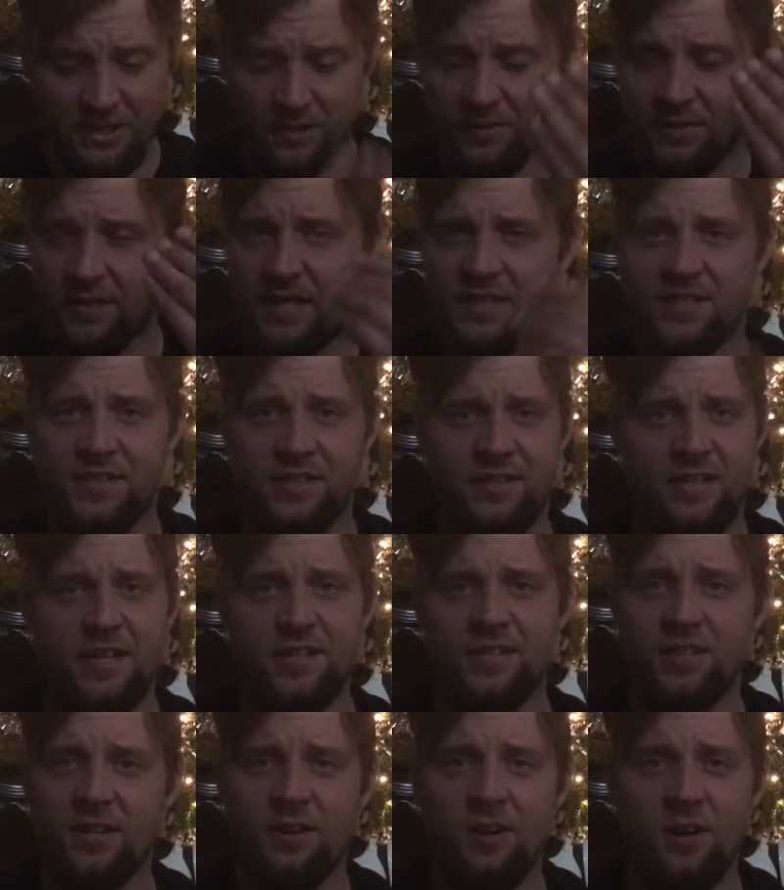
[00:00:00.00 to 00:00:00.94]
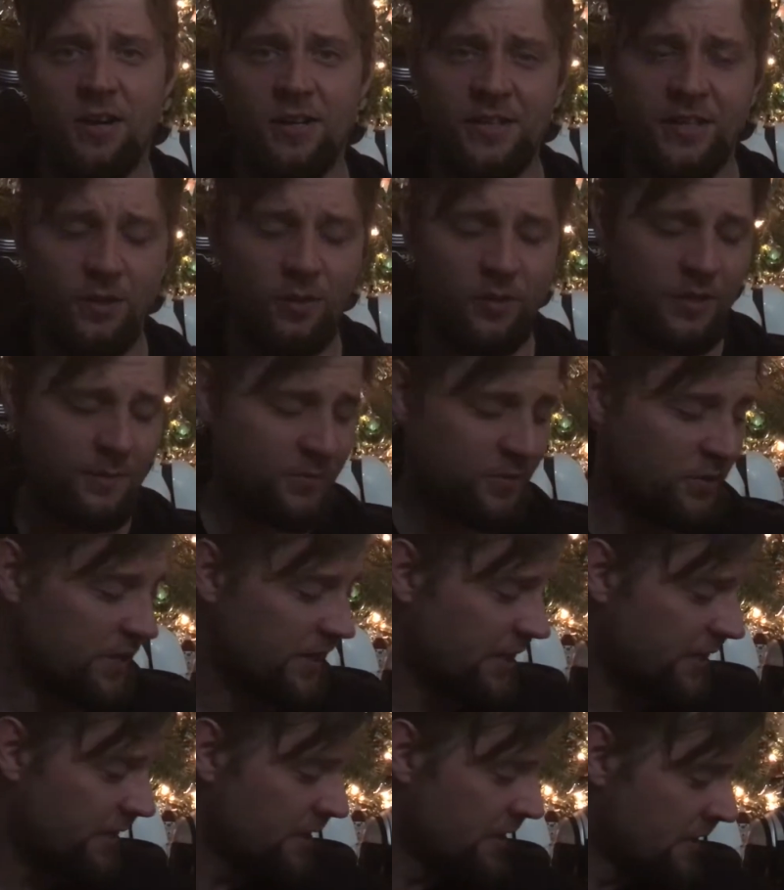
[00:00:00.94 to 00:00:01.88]
that's our audio
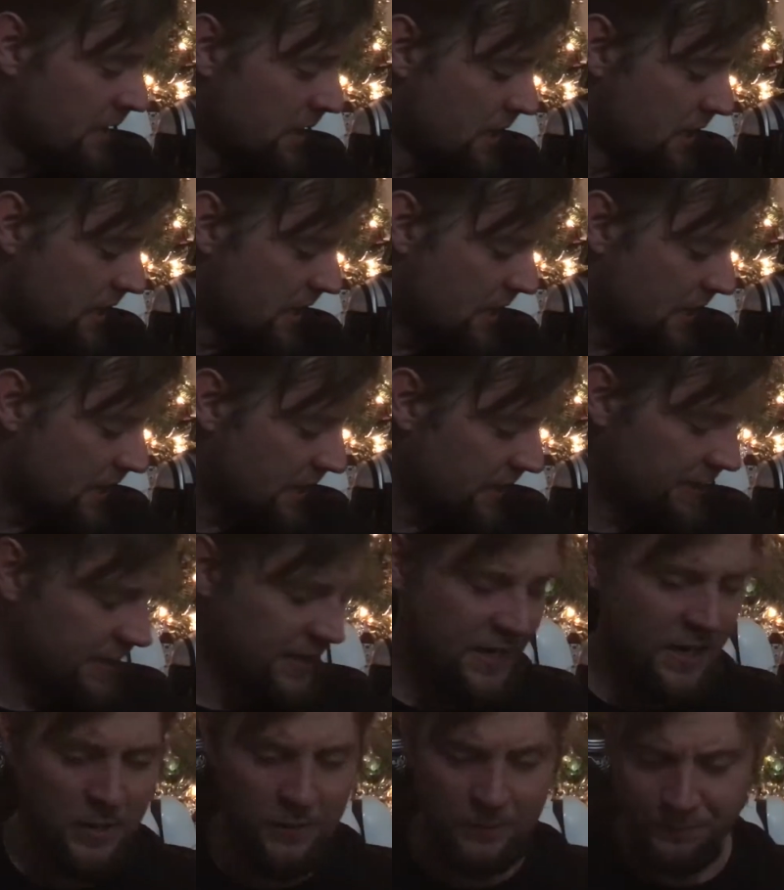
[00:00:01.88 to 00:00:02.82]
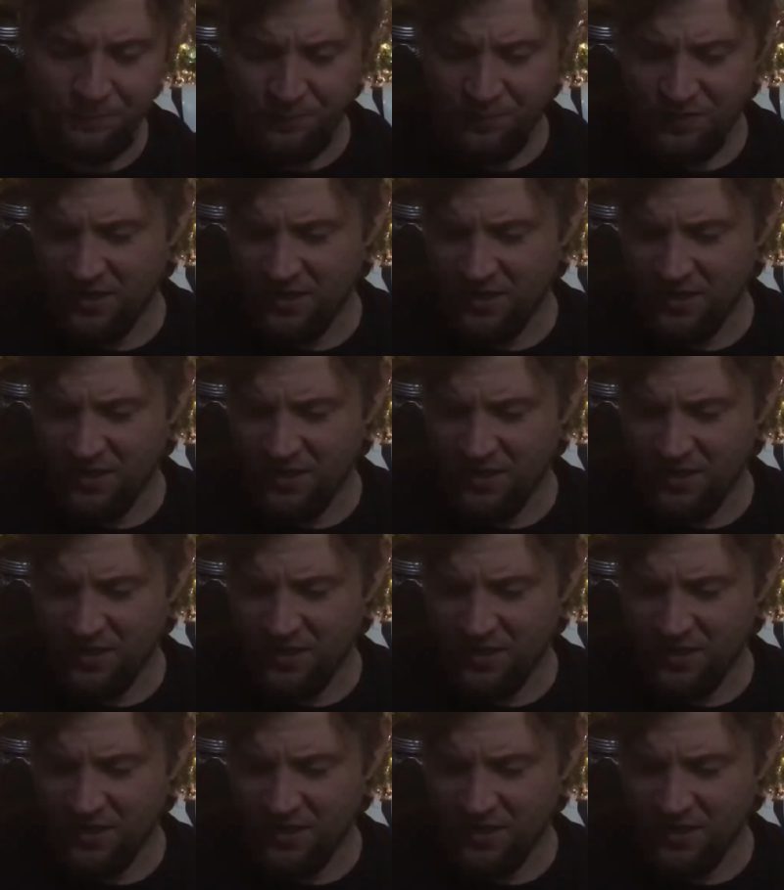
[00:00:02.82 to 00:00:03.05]
upgrade. Now